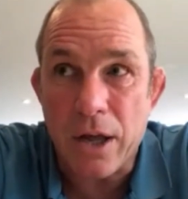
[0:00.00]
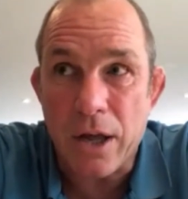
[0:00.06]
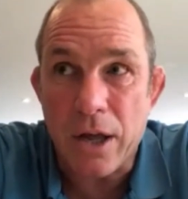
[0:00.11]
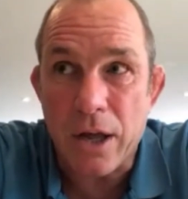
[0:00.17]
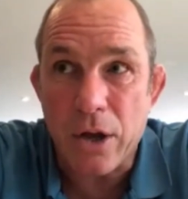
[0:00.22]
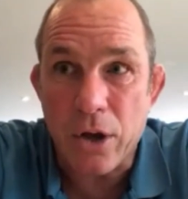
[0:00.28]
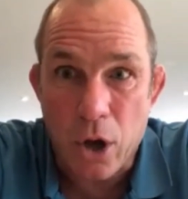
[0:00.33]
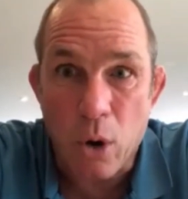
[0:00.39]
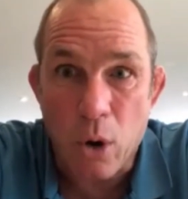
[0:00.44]

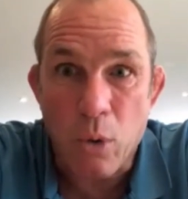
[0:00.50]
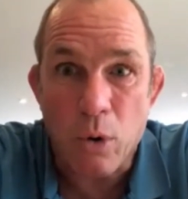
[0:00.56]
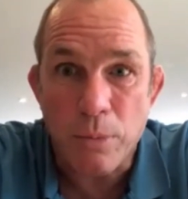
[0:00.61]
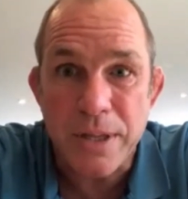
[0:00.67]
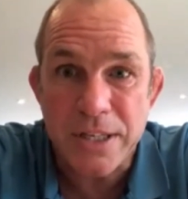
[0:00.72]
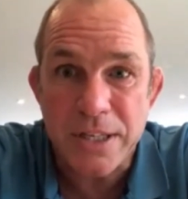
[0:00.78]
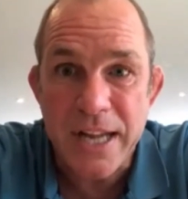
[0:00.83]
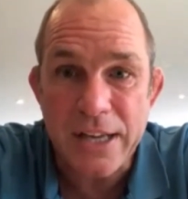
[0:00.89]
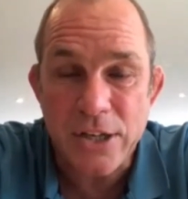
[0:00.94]
go up
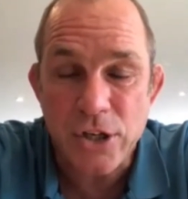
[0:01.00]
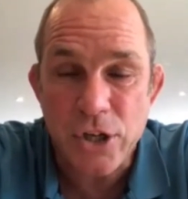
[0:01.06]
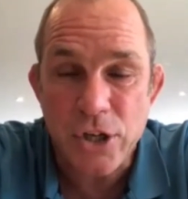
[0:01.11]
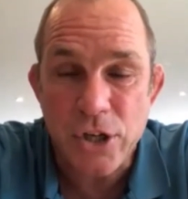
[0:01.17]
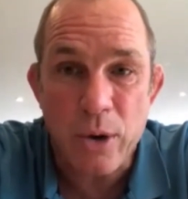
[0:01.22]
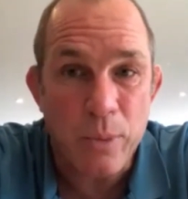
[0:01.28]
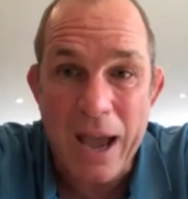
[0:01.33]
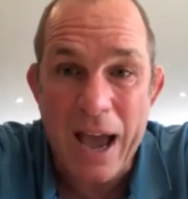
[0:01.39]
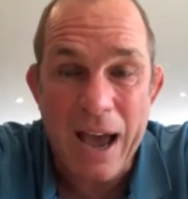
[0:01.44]
this next
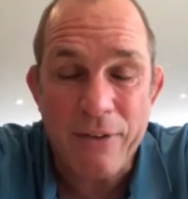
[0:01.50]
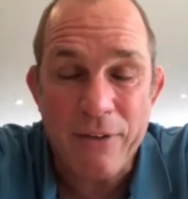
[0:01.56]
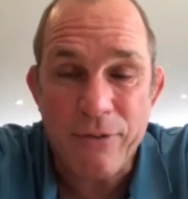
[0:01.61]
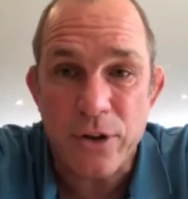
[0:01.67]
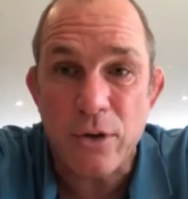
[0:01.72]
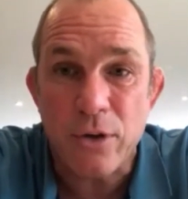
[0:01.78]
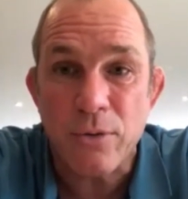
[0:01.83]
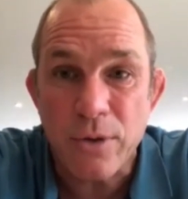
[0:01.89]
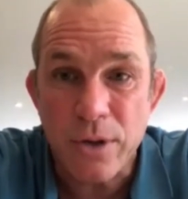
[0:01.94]
year. We have
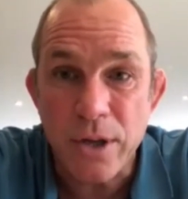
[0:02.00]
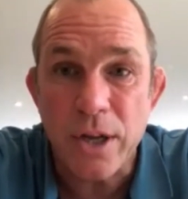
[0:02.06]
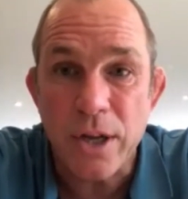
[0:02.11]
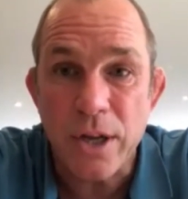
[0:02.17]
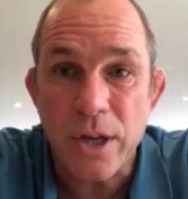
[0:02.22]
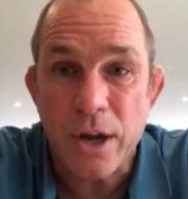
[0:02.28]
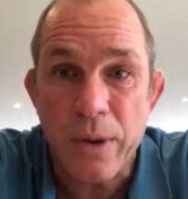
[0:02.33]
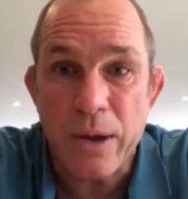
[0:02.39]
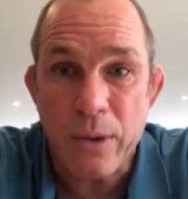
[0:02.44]
to,
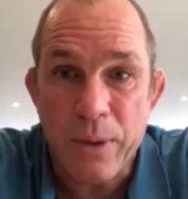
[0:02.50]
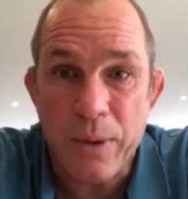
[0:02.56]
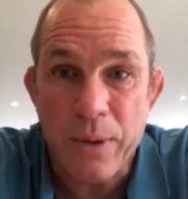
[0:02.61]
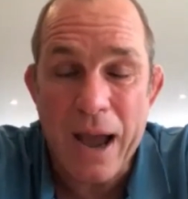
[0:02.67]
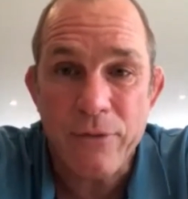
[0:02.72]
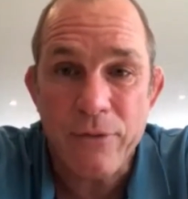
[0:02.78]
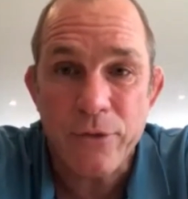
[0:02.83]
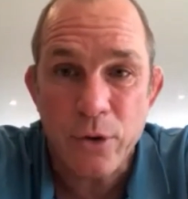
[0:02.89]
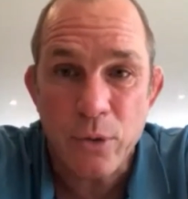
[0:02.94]
we
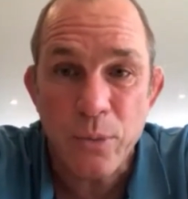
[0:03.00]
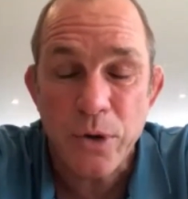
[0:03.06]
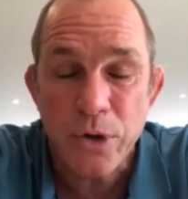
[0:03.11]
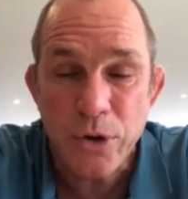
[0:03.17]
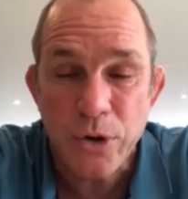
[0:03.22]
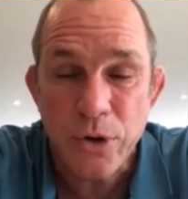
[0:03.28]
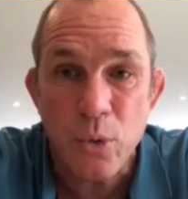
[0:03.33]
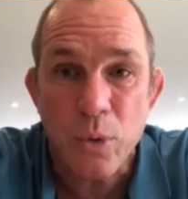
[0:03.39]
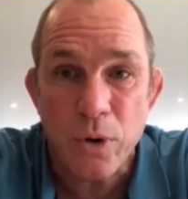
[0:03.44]
have to, we
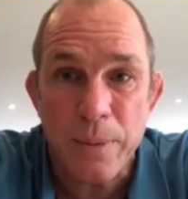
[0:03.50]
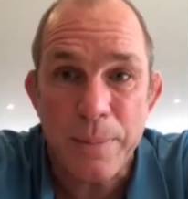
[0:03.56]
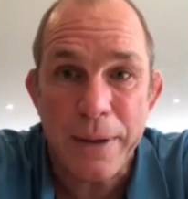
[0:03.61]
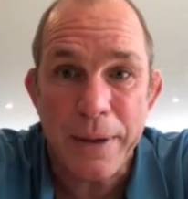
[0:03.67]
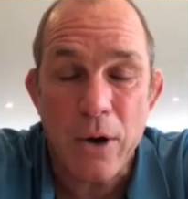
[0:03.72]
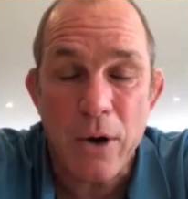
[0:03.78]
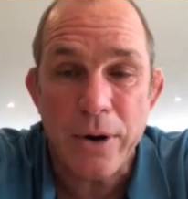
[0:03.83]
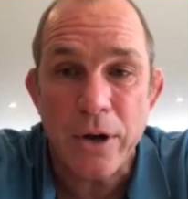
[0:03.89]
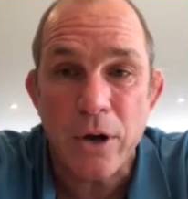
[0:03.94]
do want to be
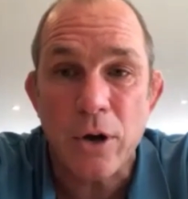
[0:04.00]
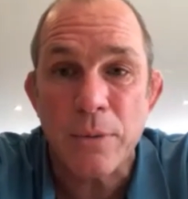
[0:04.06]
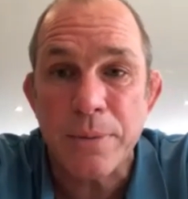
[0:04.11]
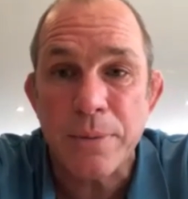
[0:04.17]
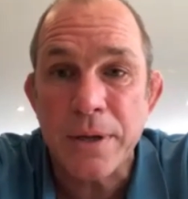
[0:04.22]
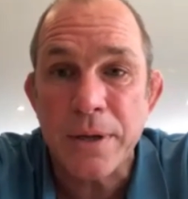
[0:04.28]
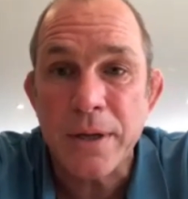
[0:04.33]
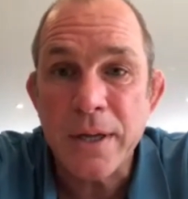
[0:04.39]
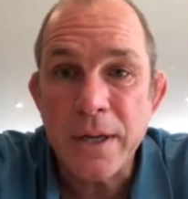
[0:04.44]
going up.
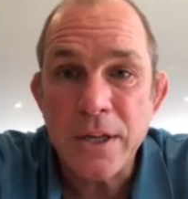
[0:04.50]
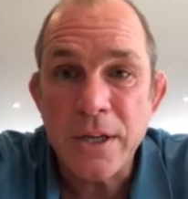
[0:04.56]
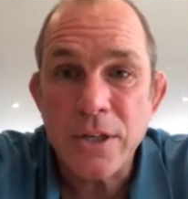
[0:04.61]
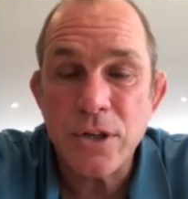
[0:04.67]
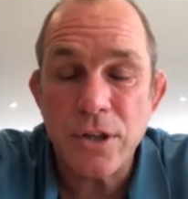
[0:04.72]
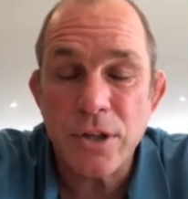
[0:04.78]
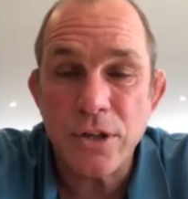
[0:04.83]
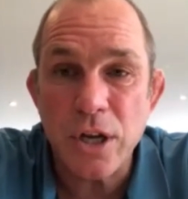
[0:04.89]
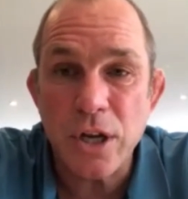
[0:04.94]

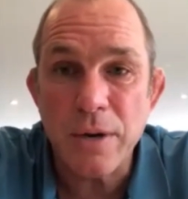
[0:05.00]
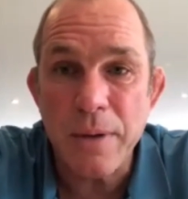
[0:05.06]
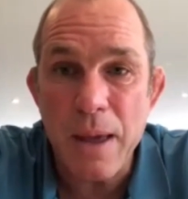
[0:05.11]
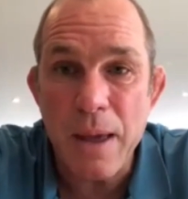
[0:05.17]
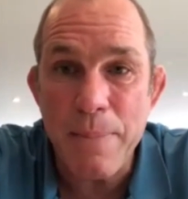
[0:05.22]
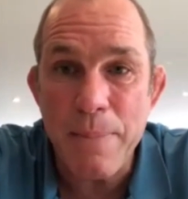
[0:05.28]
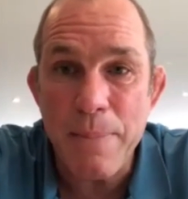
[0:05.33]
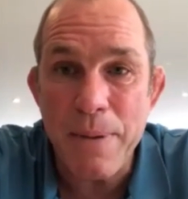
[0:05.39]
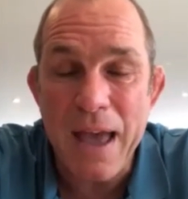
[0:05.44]
So there's going to
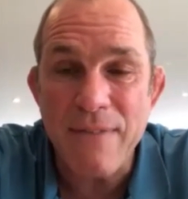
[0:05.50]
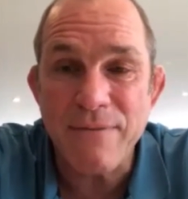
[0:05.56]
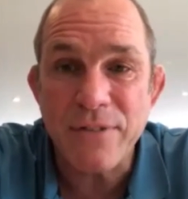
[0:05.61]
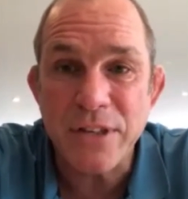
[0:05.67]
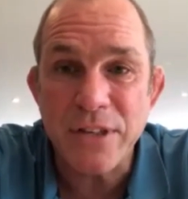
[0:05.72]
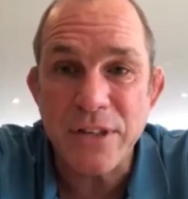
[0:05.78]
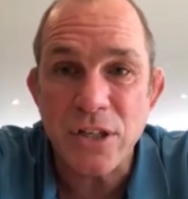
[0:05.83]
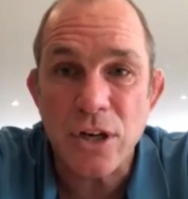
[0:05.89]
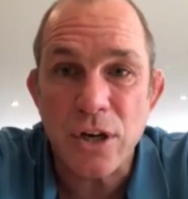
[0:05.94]
be a big
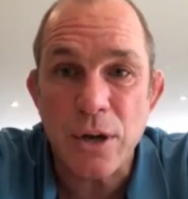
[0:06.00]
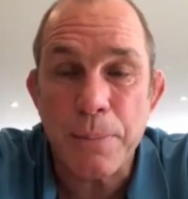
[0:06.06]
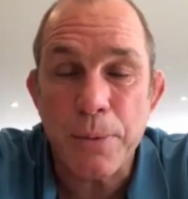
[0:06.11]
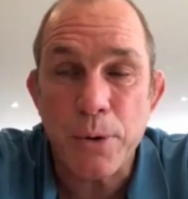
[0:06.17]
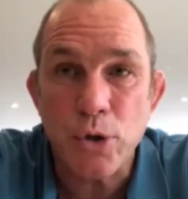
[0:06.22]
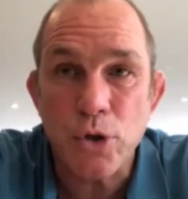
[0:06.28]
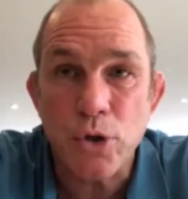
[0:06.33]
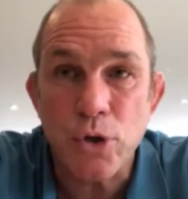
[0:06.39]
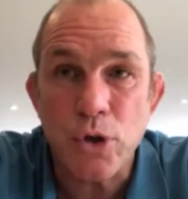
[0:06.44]
emphasis and a
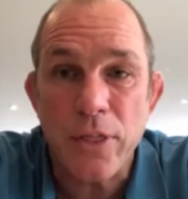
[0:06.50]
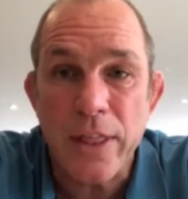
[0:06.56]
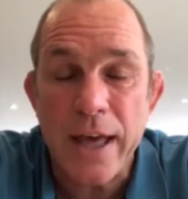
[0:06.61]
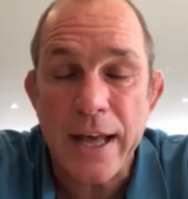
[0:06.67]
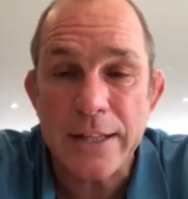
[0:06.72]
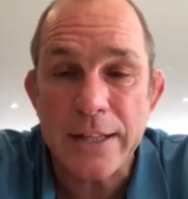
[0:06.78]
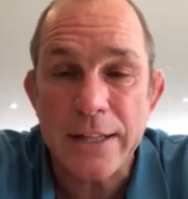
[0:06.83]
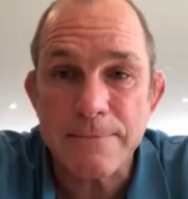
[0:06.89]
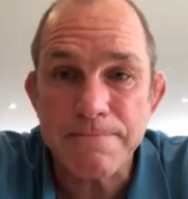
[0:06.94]
push on
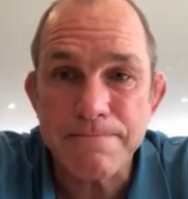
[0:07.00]
that.